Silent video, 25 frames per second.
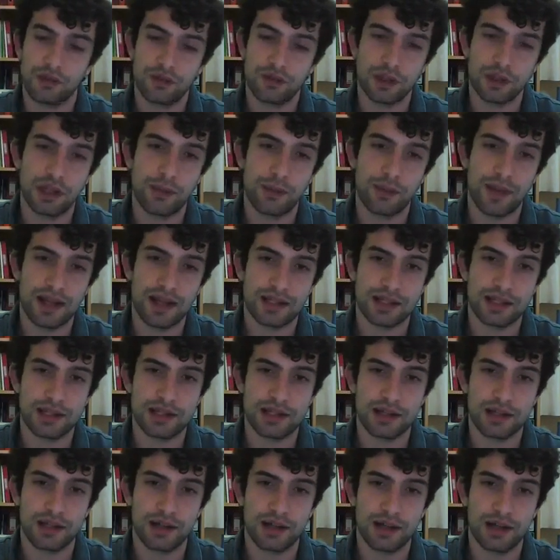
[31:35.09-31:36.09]
Vrodamas
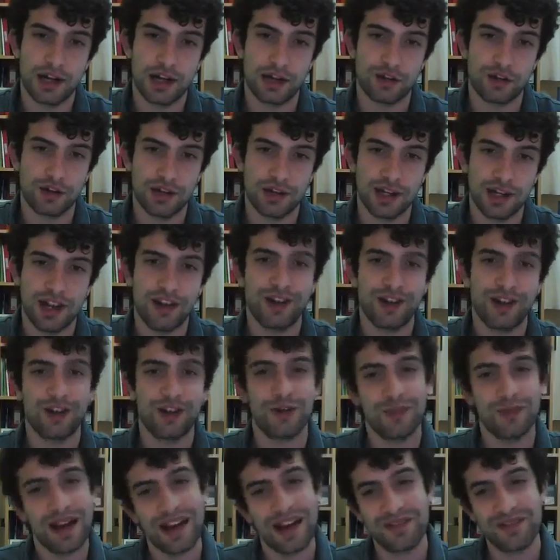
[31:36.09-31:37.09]
is in Laconia,
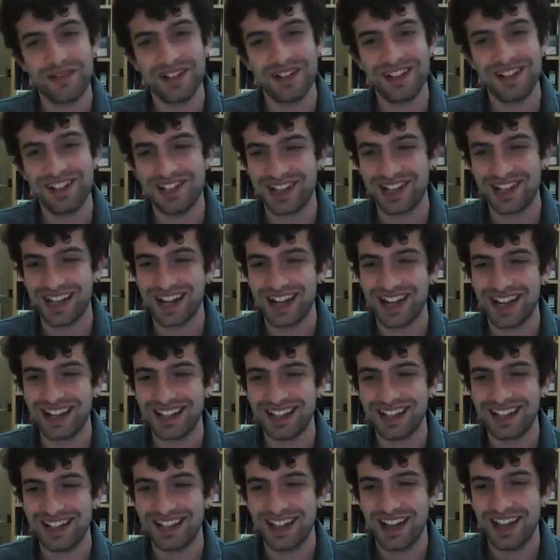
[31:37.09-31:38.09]
near my village,
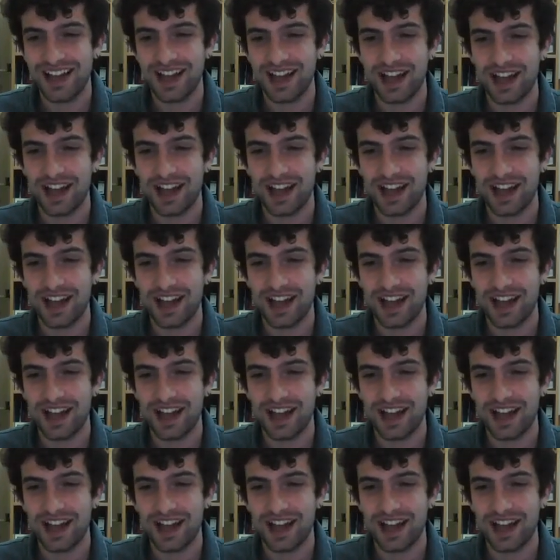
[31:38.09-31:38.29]
Yeraki,